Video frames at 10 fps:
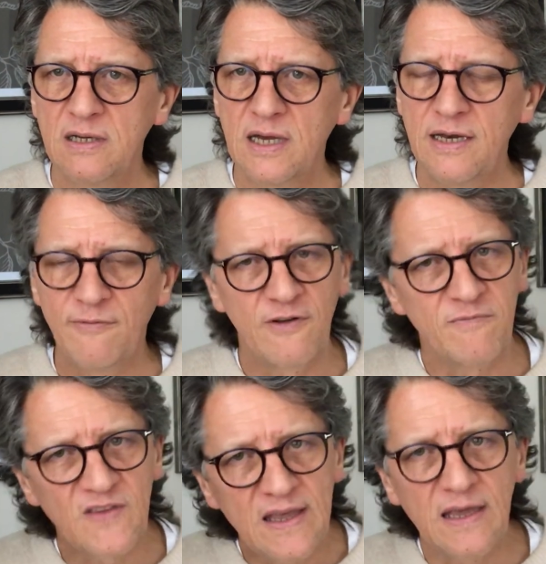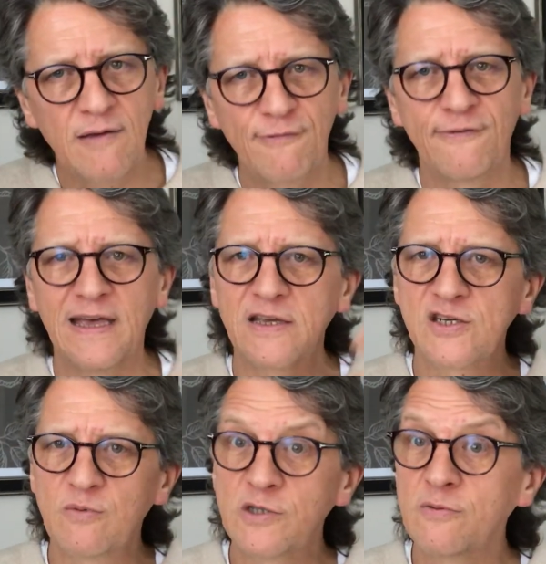And if I'm thinking
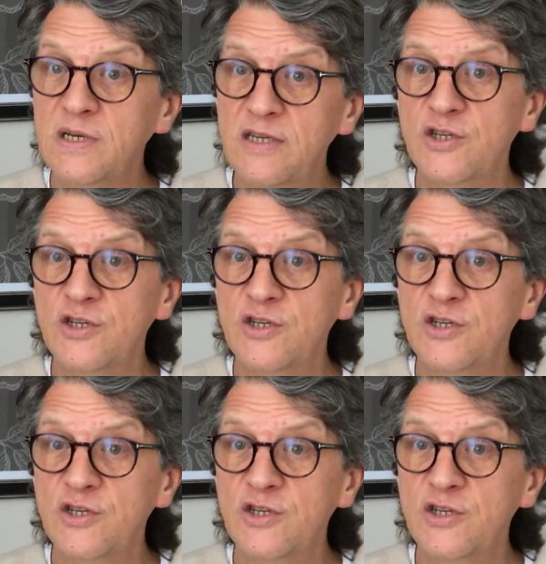fixed, what do I need